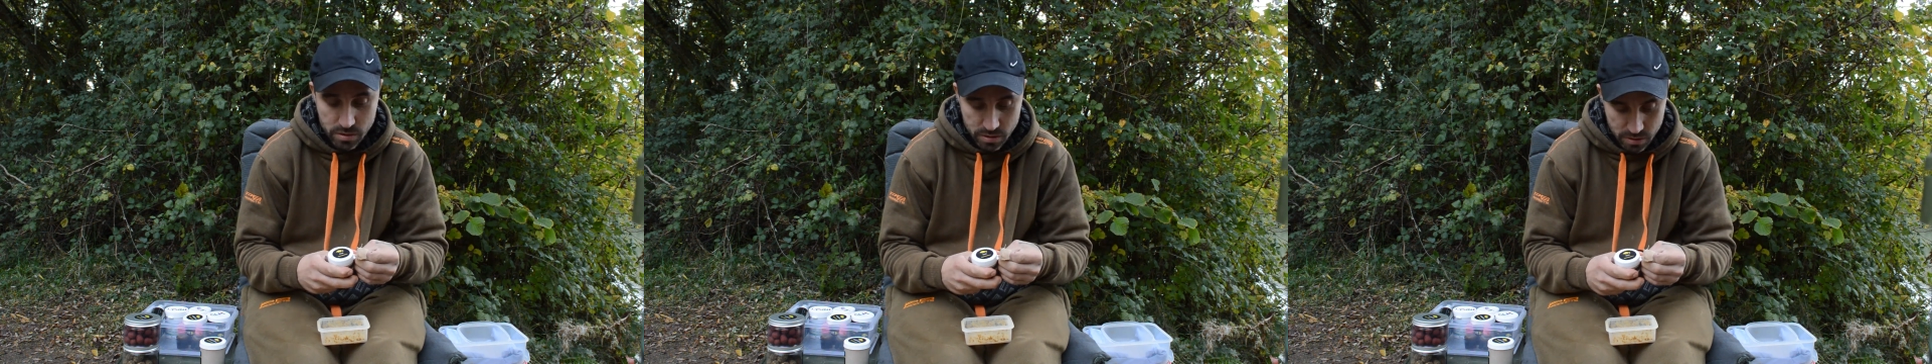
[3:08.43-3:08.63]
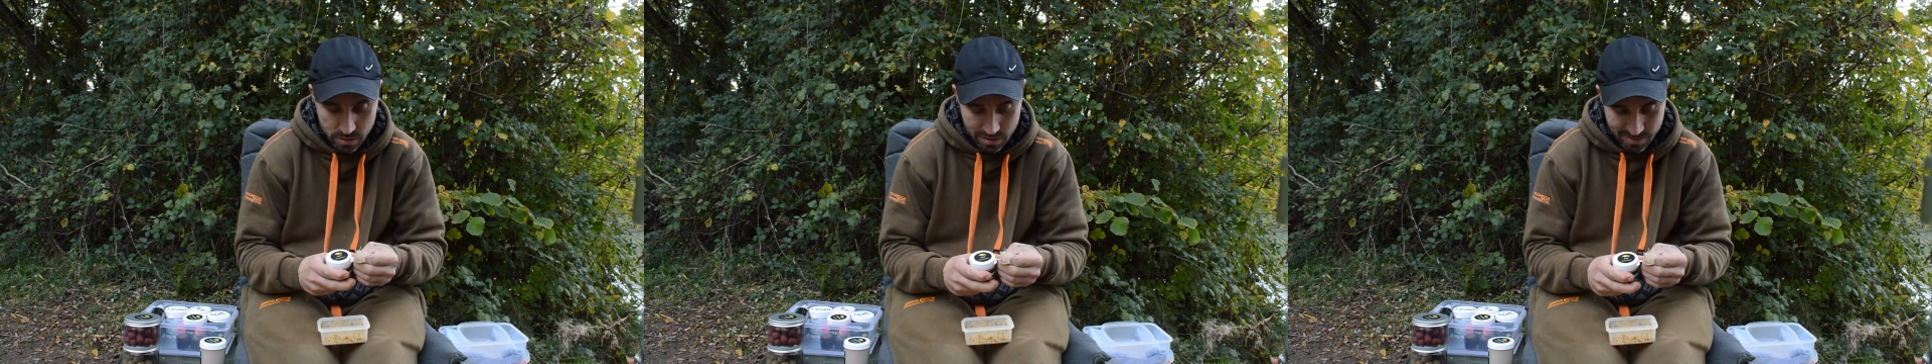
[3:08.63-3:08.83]

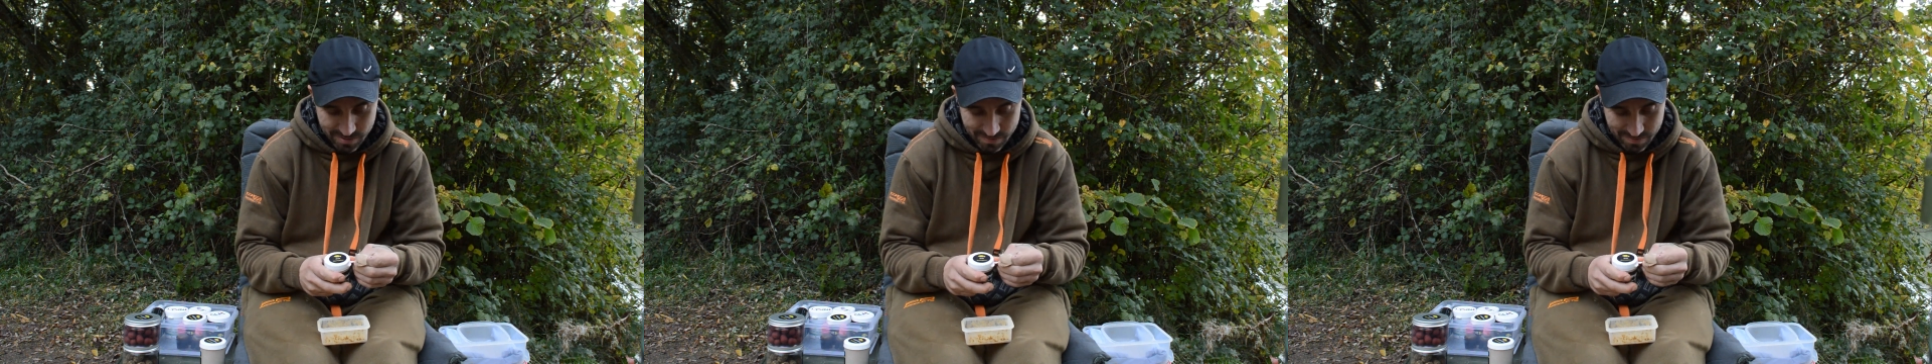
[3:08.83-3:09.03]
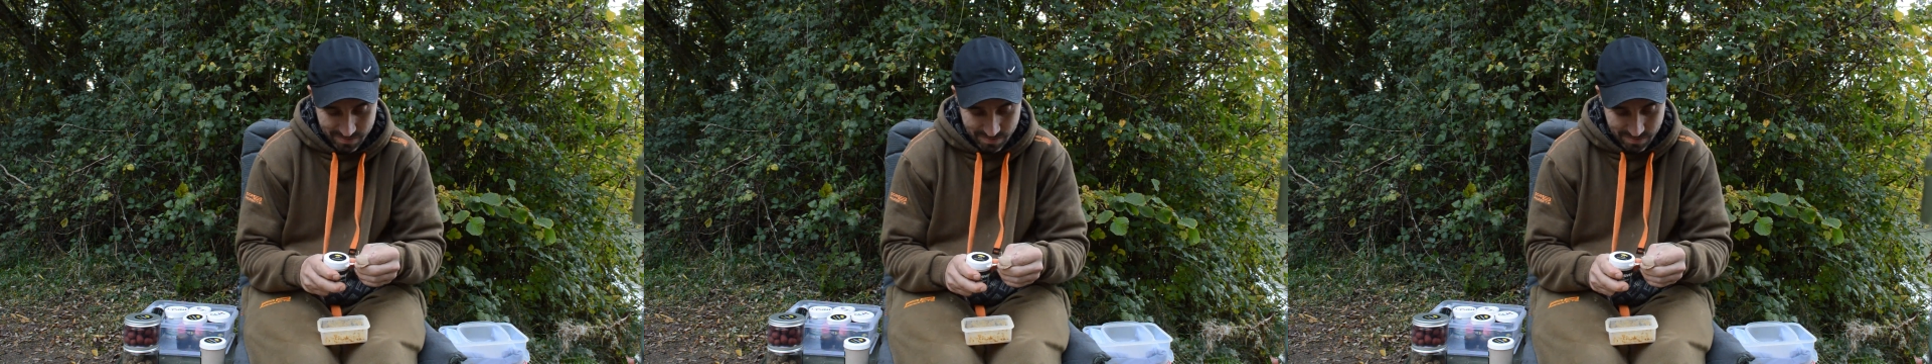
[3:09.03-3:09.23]
This is.
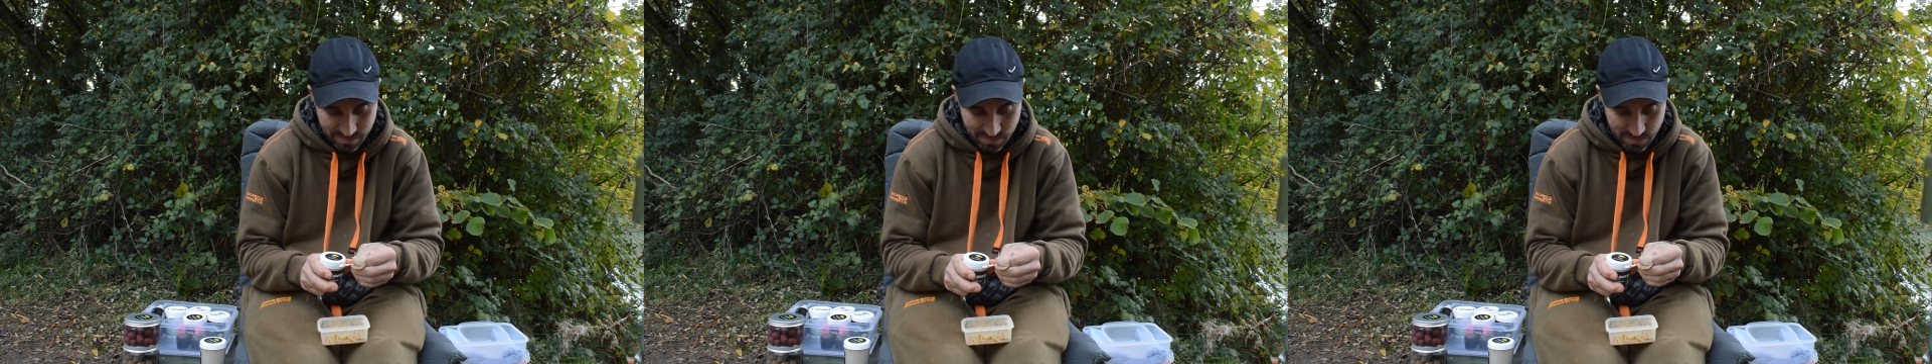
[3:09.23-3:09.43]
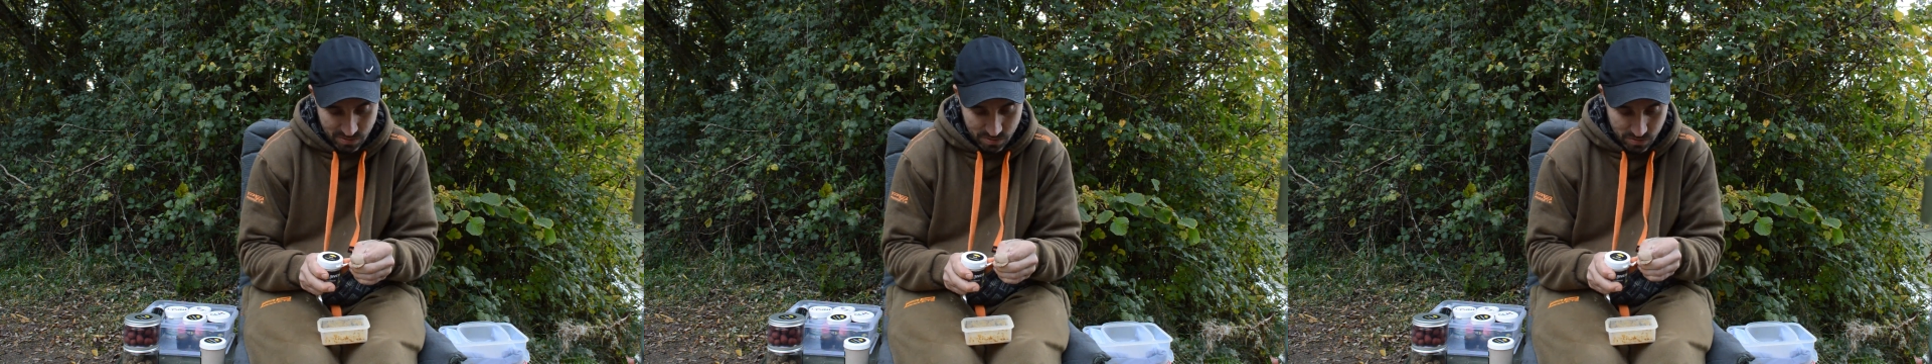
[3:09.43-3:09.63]

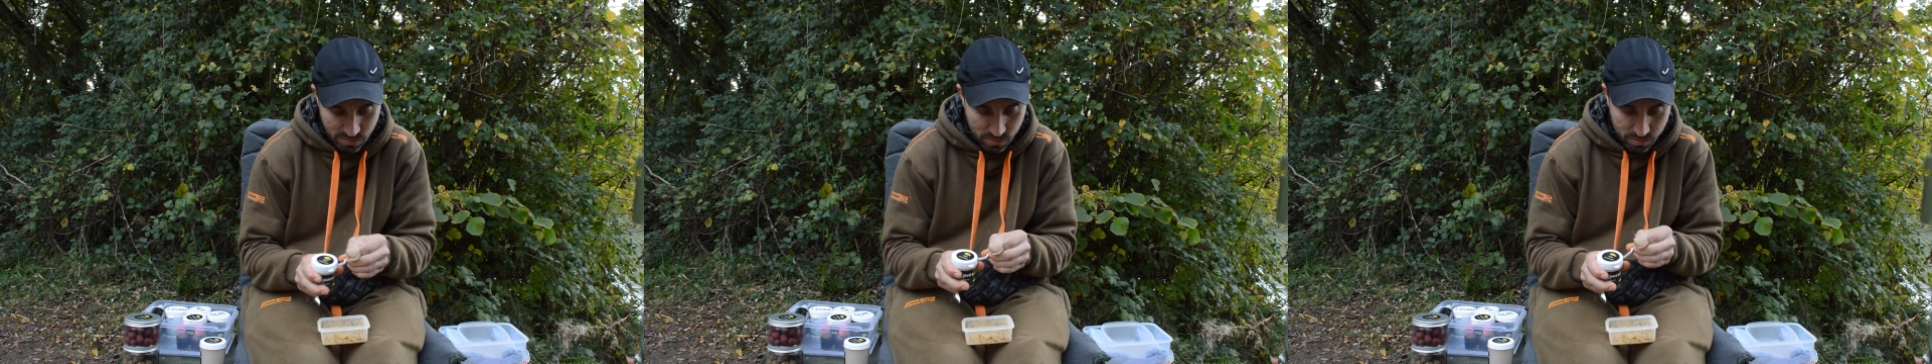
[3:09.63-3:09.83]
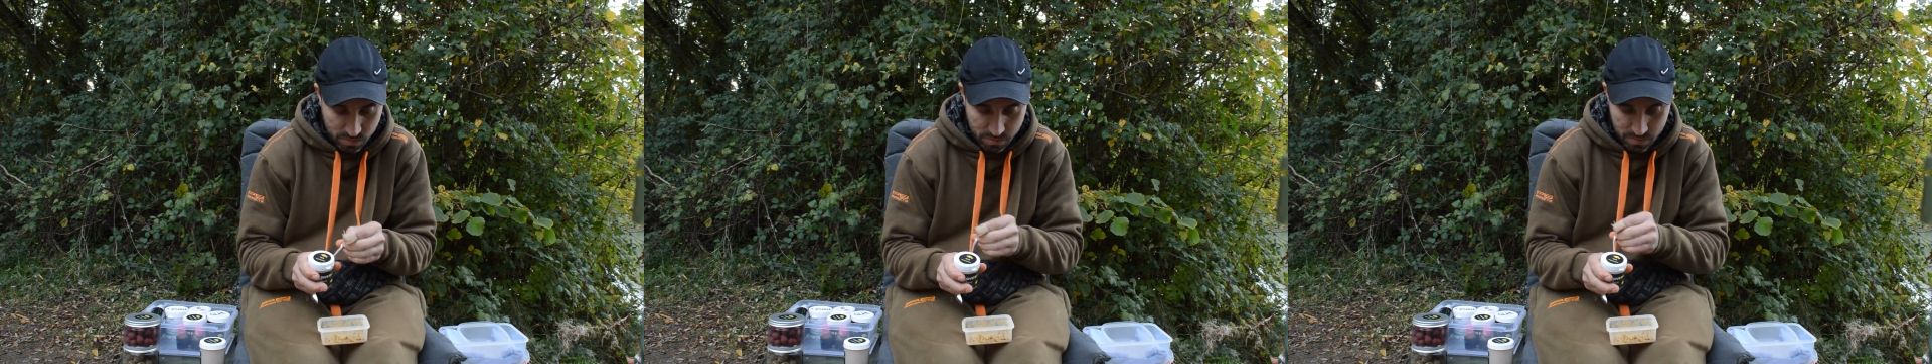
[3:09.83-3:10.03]

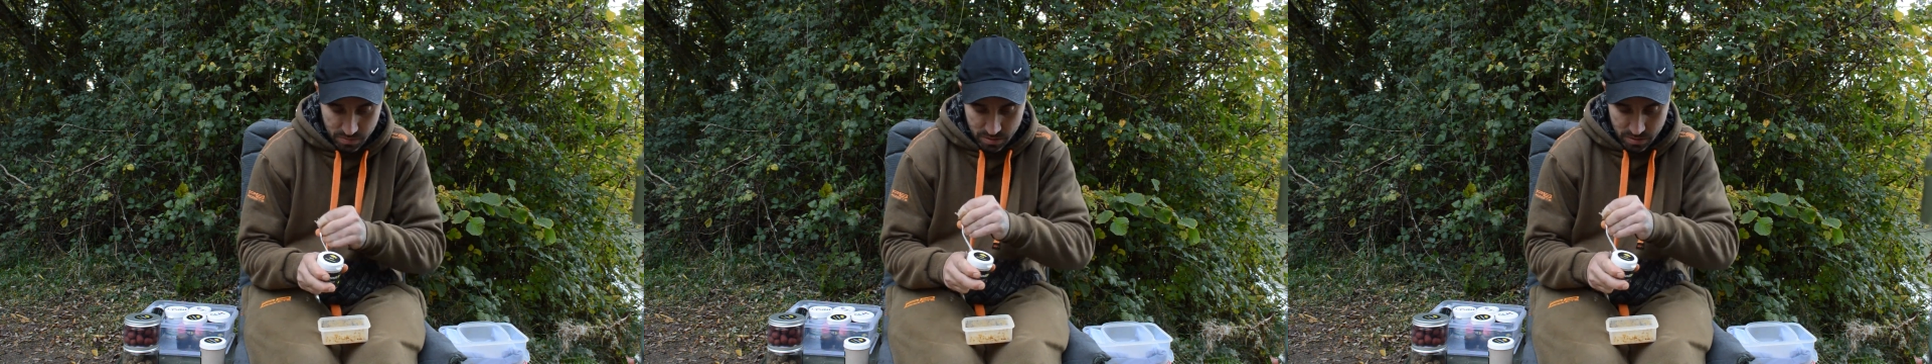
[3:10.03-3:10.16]
Ooh.